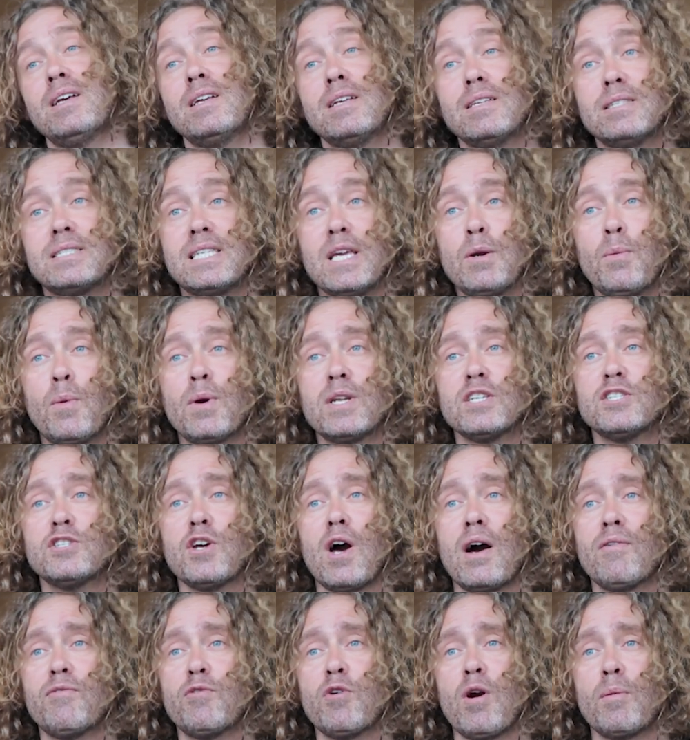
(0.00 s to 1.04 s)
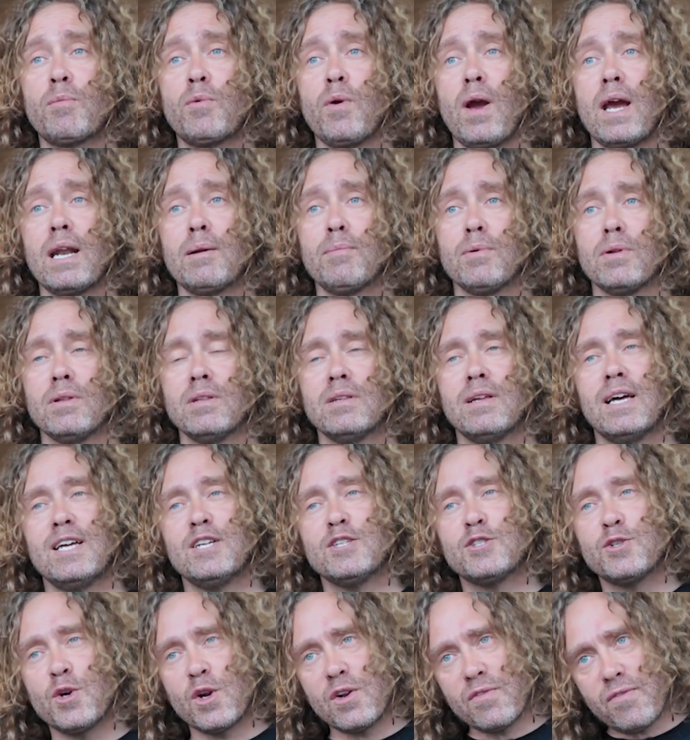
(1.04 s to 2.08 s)
C1 is software upgradable and is
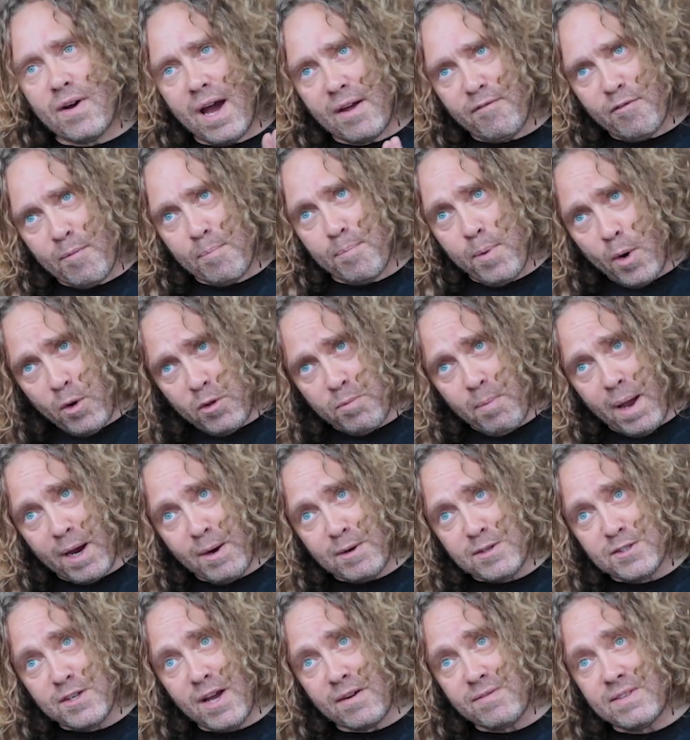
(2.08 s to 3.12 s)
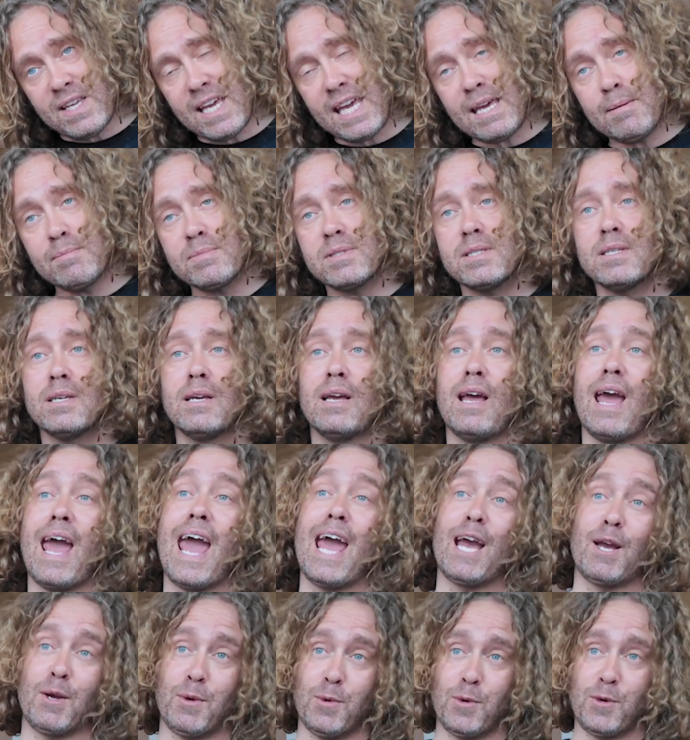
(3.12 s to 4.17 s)
certified for both Microsoft Teams
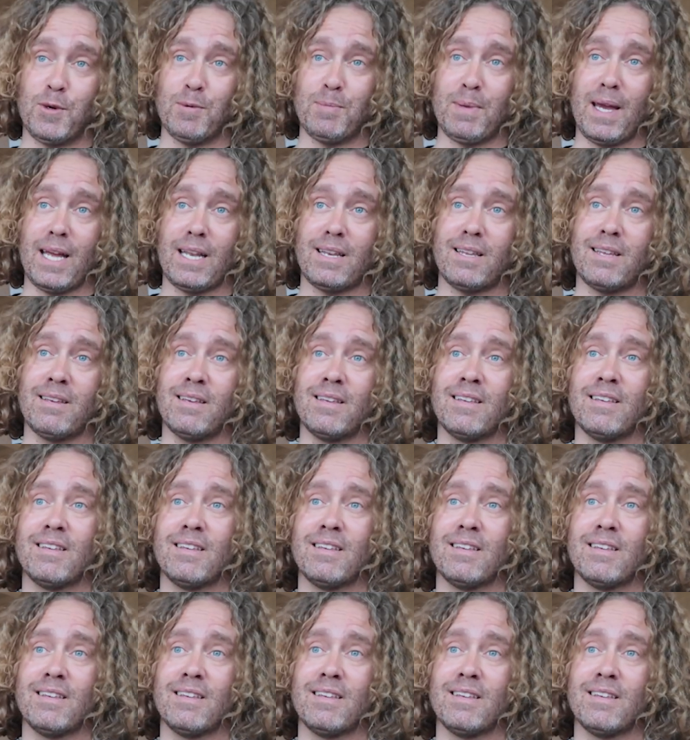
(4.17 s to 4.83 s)
and Google Meet.